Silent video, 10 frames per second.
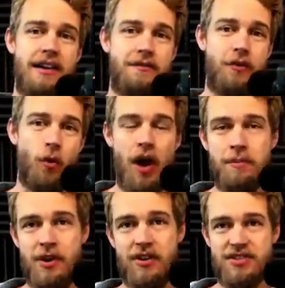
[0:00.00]
for one
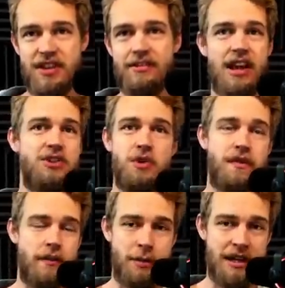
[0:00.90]
person, I've got to do it for
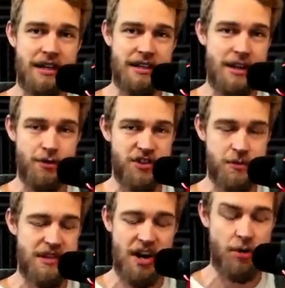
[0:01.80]
everybody and it would just
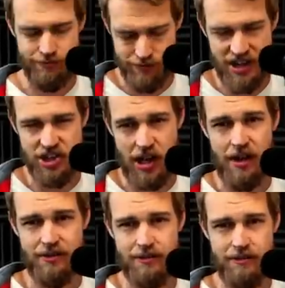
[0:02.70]
be terrible. Much love.